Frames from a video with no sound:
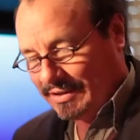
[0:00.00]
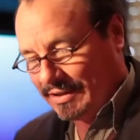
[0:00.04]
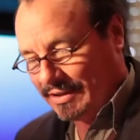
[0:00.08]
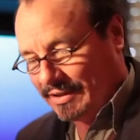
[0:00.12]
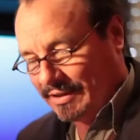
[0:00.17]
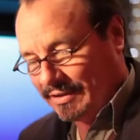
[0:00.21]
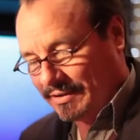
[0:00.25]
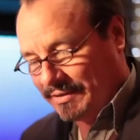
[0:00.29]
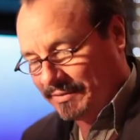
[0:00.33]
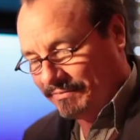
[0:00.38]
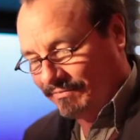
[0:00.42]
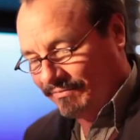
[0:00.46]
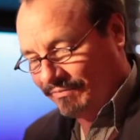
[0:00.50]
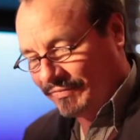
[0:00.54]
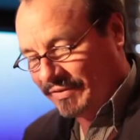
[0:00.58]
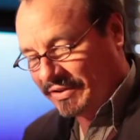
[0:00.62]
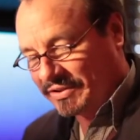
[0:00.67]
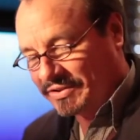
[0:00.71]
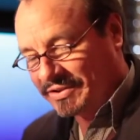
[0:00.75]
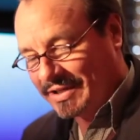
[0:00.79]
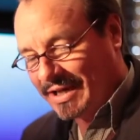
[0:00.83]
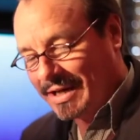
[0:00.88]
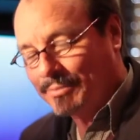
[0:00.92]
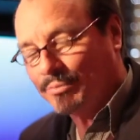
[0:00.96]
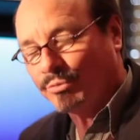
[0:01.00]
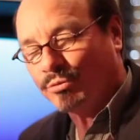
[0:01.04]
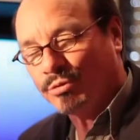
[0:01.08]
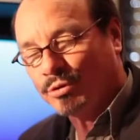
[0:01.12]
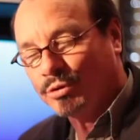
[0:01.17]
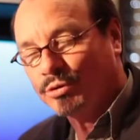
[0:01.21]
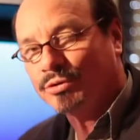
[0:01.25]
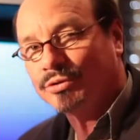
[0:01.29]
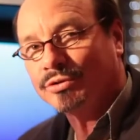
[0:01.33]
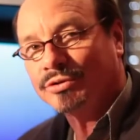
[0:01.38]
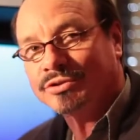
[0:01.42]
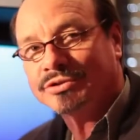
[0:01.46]
The same
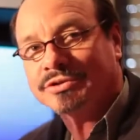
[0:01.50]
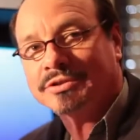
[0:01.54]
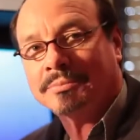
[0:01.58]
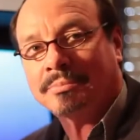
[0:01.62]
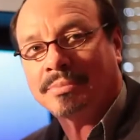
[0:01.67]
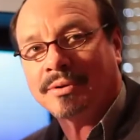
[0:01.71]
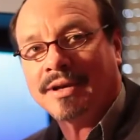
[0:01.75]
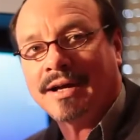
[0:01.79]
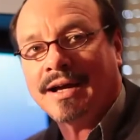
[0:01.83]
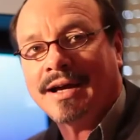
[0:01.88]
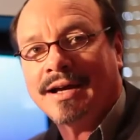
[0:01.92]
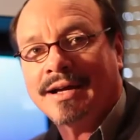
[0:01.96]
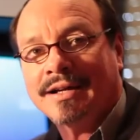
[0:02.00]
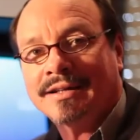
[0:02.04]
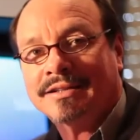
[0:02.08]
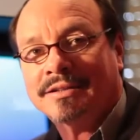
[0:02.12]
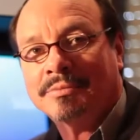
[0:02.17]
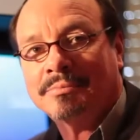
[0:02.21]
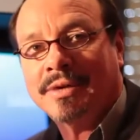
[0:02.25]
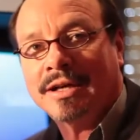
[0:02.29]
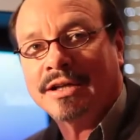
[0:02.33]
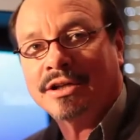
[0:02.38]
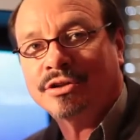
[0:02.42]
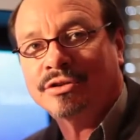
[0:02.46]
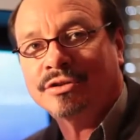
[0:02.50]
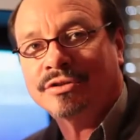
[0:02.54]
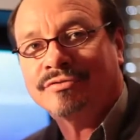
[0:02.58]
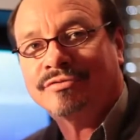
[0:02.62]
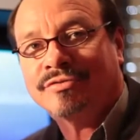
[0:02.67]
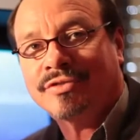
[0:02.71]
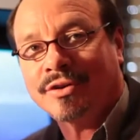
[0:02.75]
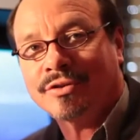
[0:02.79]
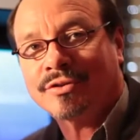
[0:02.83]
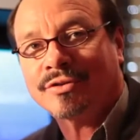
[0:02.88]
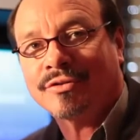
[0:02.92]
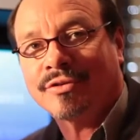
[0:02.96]
rules apply to make good
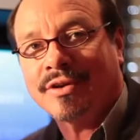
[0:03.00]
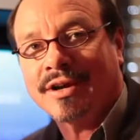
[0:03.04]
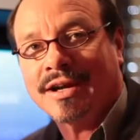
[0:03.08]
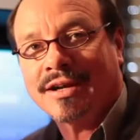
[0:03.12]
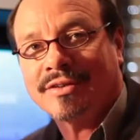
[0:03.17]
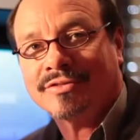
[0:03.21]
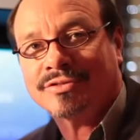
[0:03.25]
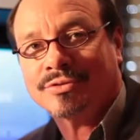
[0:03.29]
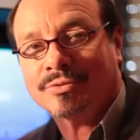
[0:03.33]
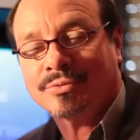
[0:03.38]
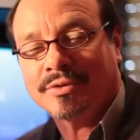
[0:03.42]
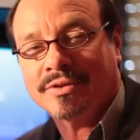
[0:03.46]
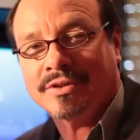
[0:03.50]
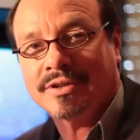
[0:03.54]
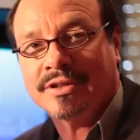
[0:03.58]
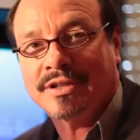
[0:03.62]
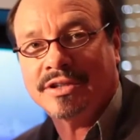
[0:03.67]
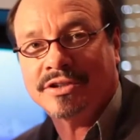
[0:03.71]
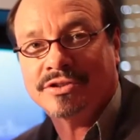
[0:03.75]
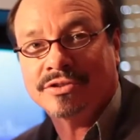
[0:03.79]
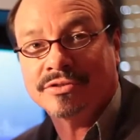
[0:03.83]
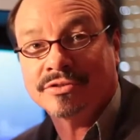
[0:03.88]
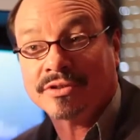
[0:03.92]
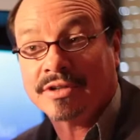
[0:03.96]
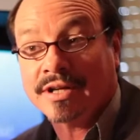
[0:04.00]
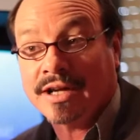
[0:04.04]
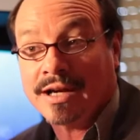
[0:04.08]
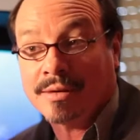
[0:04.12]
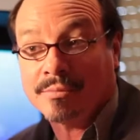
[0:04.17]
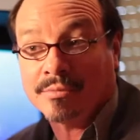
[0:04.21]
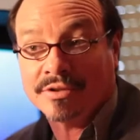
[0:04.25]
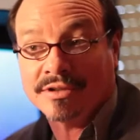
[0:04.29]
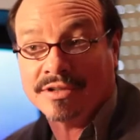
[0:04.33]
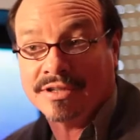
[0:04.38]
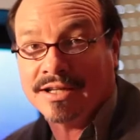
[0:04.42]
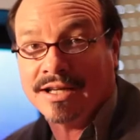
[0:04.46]
photographs with a digital
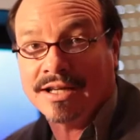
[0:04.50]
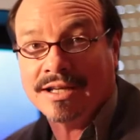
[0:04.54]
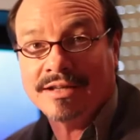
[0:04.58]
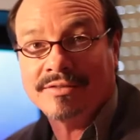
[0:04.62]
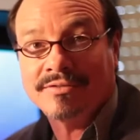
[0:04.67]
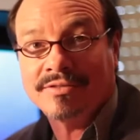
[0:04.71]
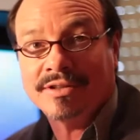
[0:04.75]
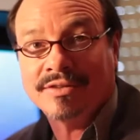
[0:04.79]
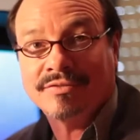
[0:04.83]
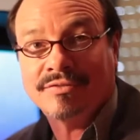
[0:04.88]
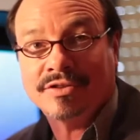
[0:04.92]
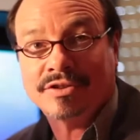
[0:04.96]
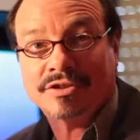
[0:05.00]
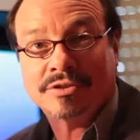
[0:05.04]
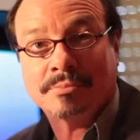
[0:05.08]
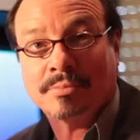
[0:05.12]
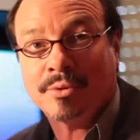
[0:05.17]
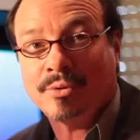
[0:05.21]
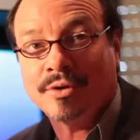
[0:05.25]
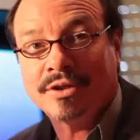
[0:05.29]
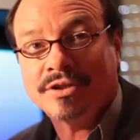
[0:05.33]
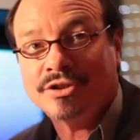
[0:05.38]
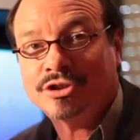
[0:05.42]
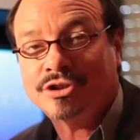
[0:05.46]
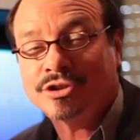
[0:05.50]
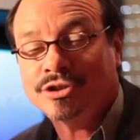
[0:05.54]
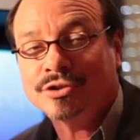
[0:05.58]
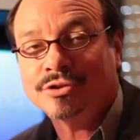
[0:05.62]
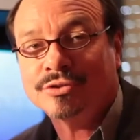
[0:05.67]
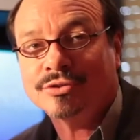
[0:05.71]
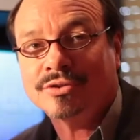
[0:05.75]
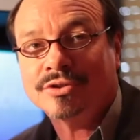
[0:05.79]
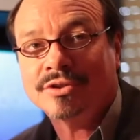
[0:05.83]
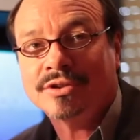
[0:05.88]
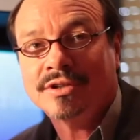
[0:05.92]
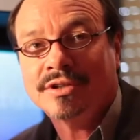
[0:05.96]
camera today, even if it's a point and
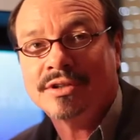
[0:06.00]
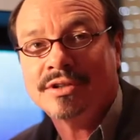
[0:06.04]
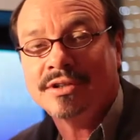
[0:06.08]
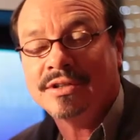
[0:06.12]
shoot.